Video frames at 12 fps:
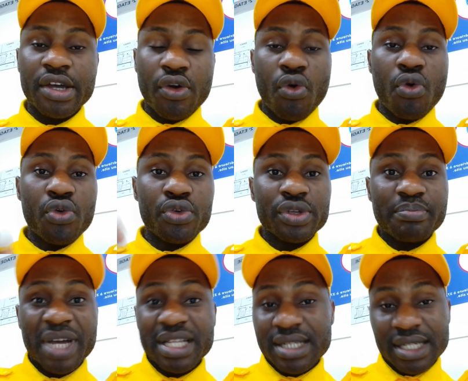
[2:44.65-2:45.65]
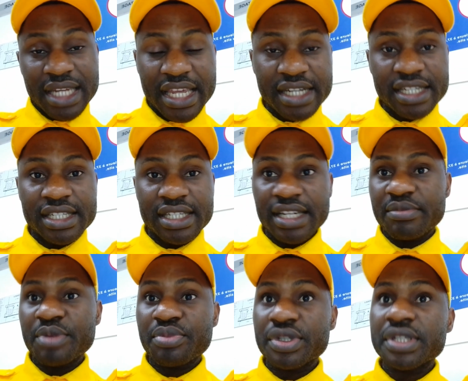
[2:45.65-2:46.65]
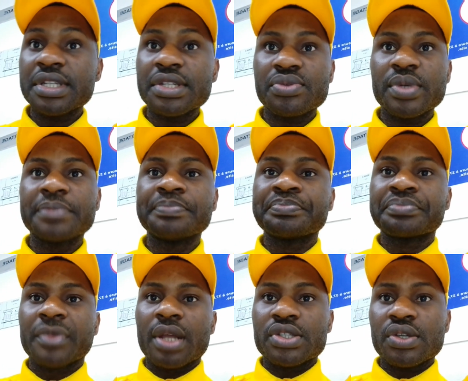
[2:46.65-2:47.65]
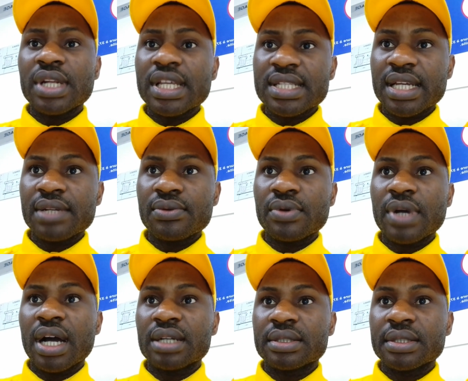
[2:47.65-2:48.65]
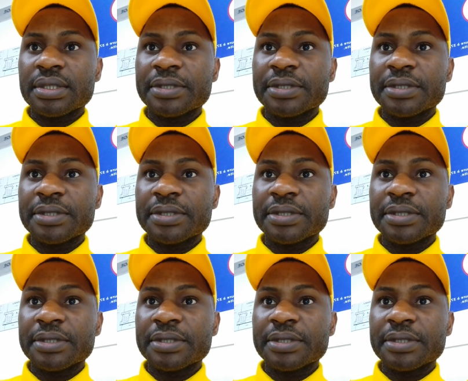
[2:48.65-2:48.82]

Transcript: or maths and English, let me put it this way. So let's take a look at